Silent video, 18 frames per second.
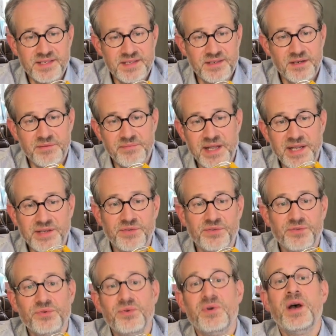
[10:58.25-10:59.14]
They are made
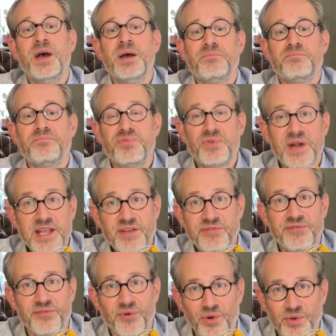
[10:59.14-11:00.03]
to break
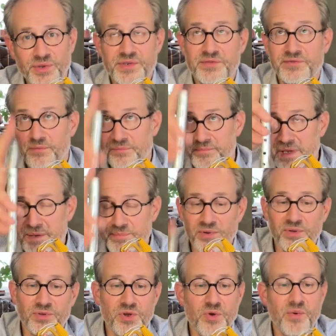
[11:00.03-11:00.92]
falls from
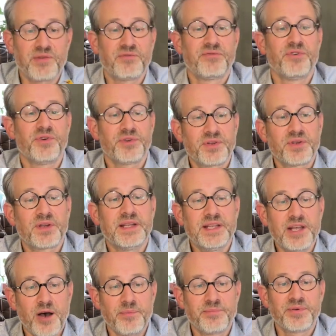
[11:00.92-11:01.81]
people going
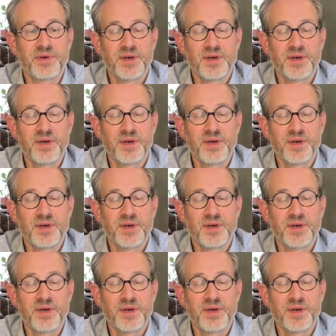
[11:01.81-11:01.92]
vertically up